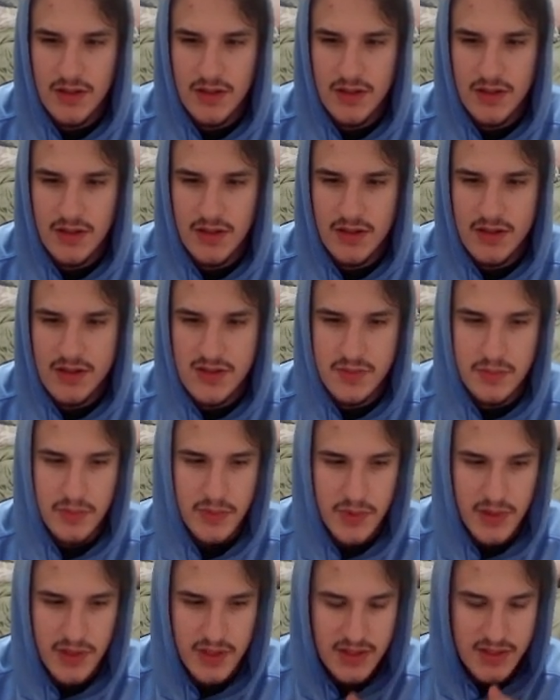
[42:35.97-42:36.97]
Let's
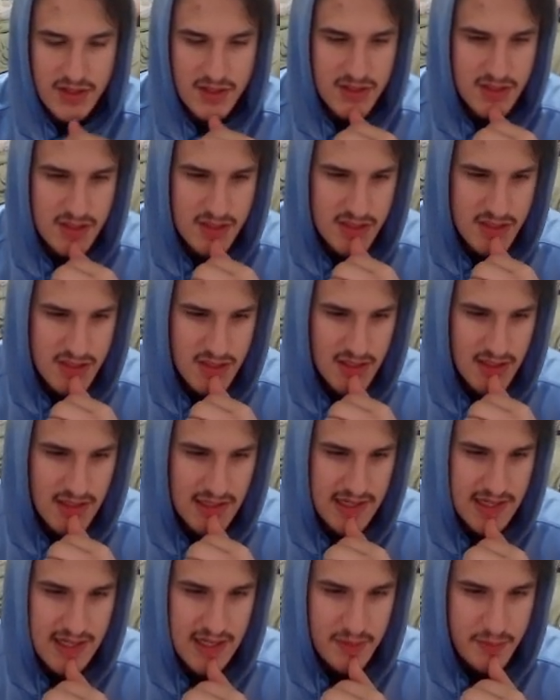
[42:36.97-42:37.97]
Mud
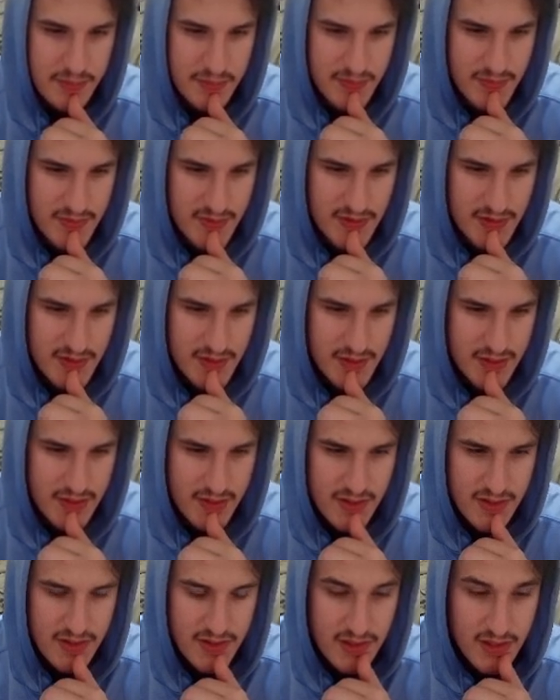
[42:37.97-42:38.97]
Slap.
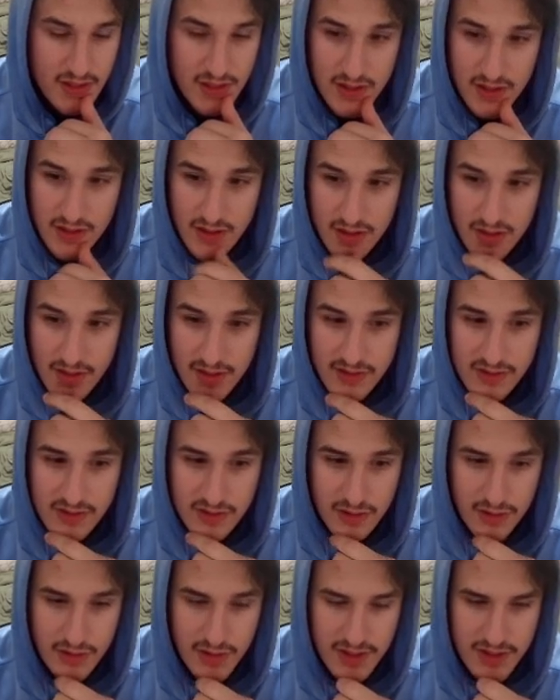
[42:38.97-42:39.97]
Nice
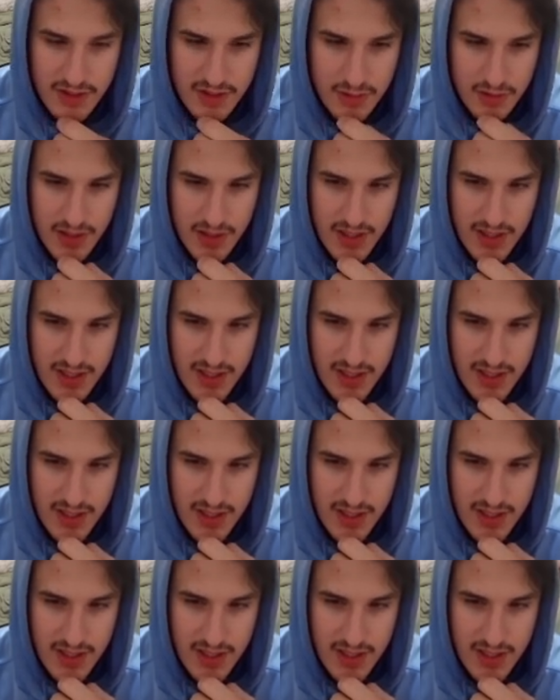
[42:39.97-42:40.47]
crit, okay.